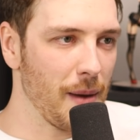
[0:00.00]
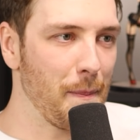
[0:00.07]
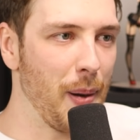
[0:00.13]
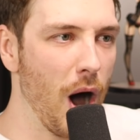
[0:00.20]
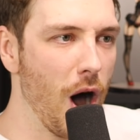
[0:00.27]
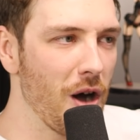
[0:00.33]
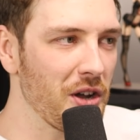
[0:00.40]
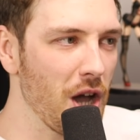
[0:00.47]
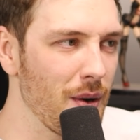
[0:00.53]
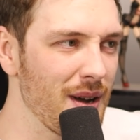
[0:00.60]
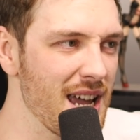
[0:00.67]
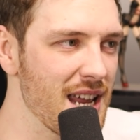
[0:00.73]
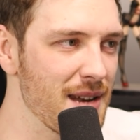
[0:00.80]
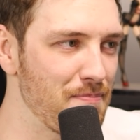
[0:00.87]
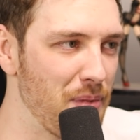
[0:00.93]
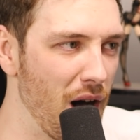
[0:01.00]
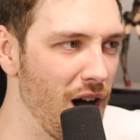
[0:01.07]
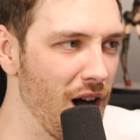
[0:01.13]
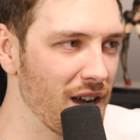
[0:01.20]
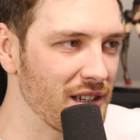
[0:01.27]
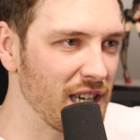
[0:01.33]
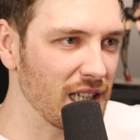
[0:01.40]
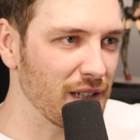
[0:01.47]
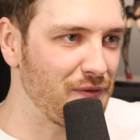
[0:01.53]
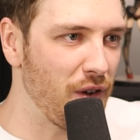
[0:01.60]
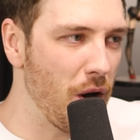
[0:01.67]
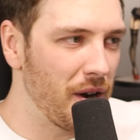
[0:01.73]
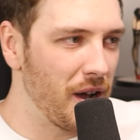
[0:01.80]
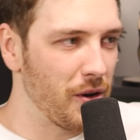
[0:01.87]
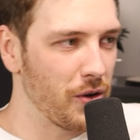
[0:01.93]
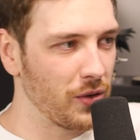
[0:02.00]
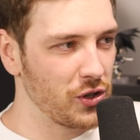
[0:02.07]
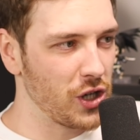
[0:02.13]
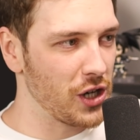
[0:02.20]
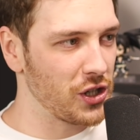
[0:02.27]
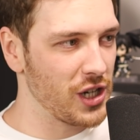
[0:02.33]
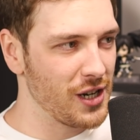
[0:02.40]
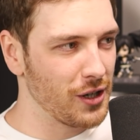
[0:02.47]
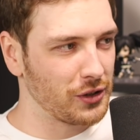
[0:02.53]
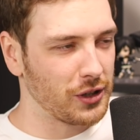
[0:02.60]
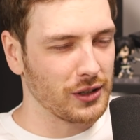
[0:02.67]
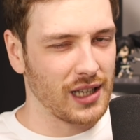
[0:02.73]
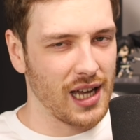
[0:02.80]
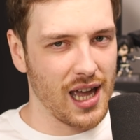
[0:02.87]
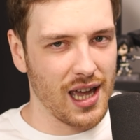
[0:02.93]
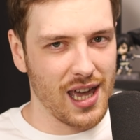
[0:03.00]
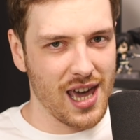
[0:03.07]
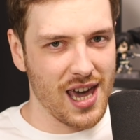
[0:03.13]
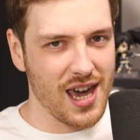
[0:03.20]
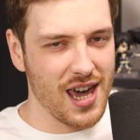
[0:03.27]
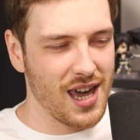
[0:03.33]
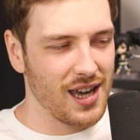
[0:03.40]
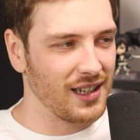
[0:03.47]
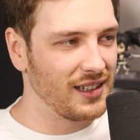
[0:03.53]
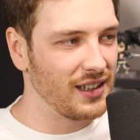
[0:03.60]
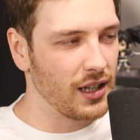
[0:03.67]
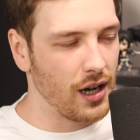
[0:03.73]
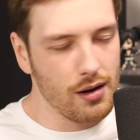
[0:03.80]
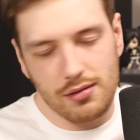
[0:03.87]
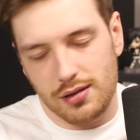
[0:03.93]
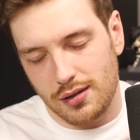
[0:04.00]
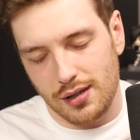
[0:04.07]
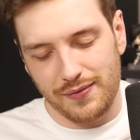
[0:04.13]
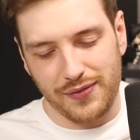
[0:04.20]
it's like, Pog, go in, Pog, take the photo. Take the photo, do it. You know, it's